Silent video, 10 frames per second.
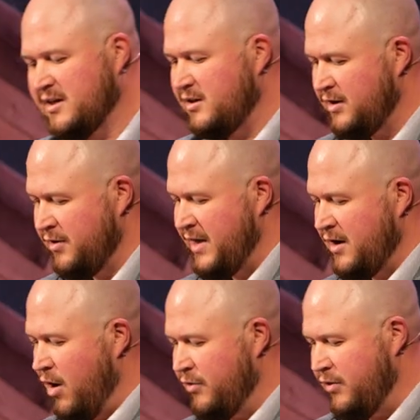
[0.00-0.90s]
it clear that
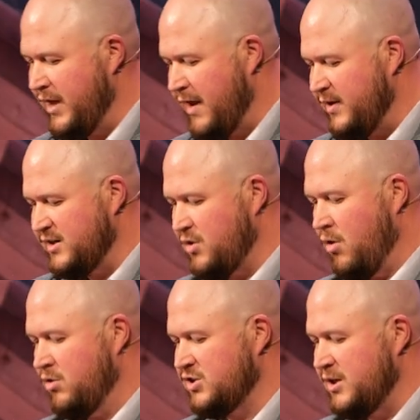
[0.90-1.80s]
although they have
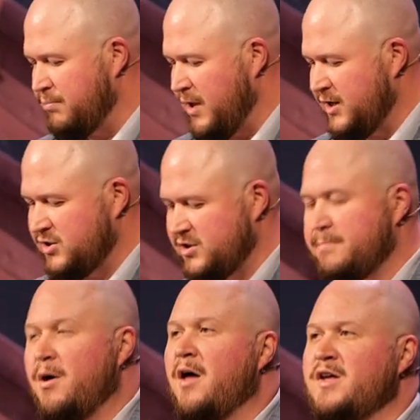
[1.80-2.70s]
indulged in pleasures
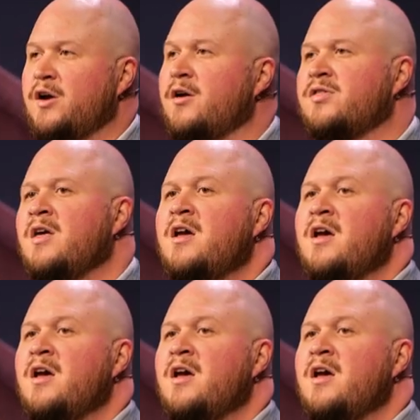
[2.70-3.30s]
upon the earth,